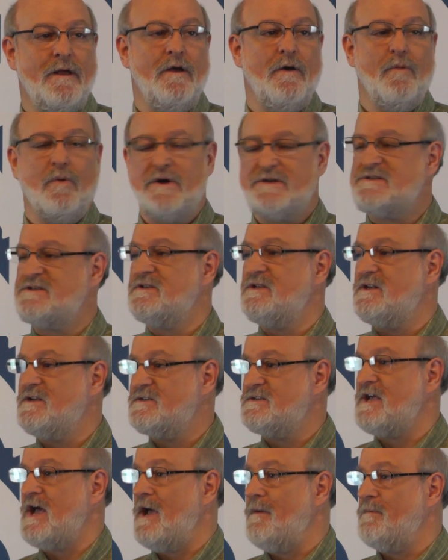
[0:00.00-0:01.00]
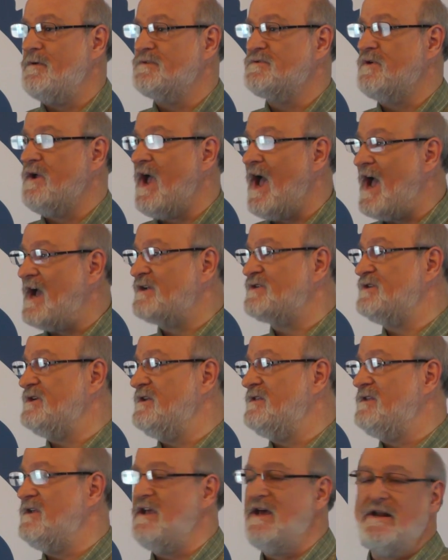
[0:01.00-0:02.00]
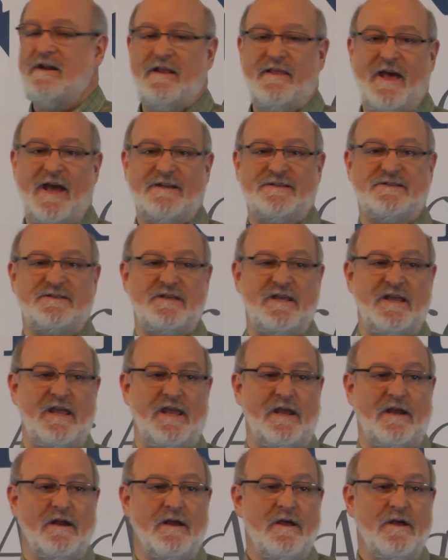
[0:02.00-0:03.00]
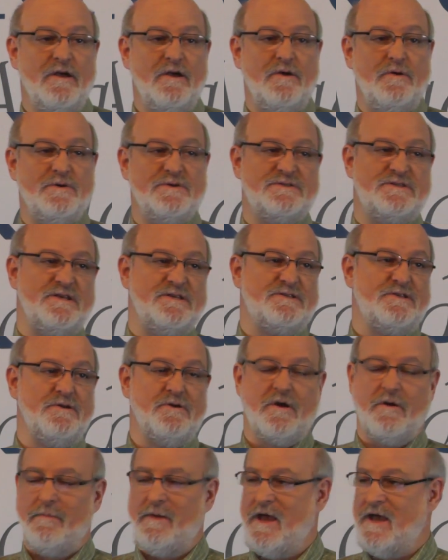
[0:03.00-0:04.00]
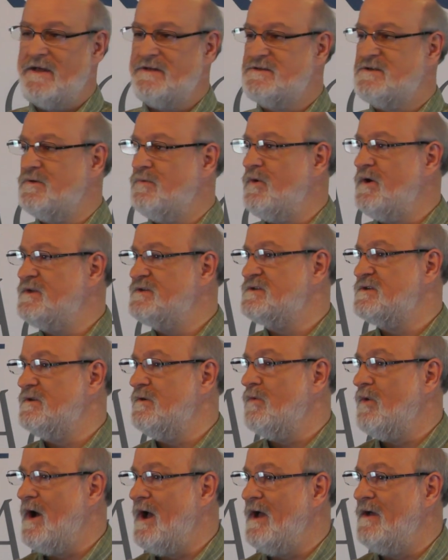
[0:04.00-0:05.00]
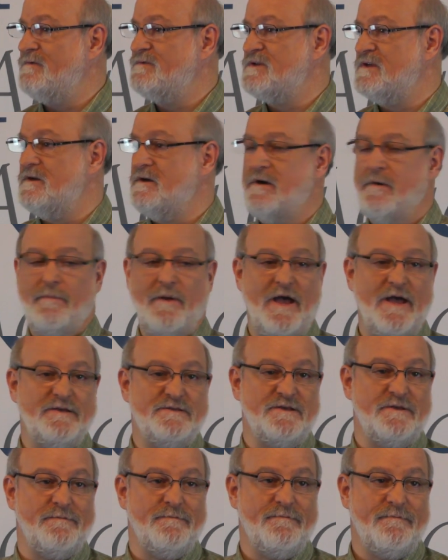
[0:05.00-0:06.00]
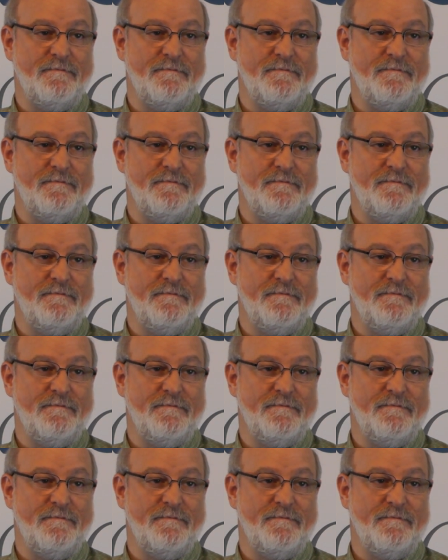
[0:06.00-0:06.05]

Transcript: What's the disciples' reaction at the end of that scene? Who is this who commands the winds and the waves and it obeys him?